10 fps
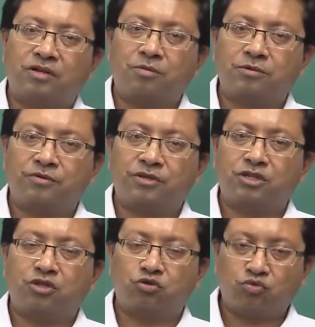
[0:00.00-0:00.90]

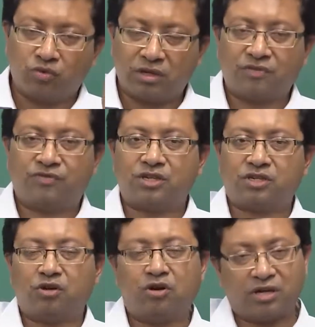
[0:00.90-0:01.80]
observations you took in the
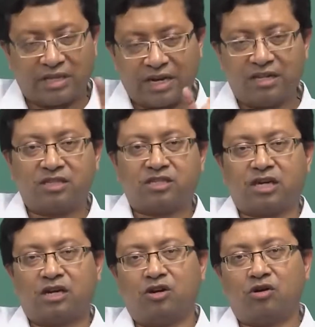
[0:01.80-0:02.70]
first lot, then in the
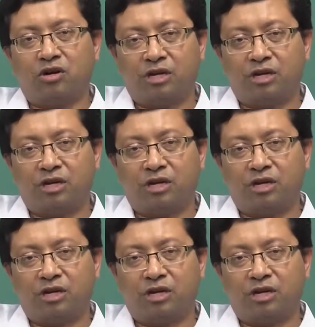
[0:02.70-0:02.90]
second lot,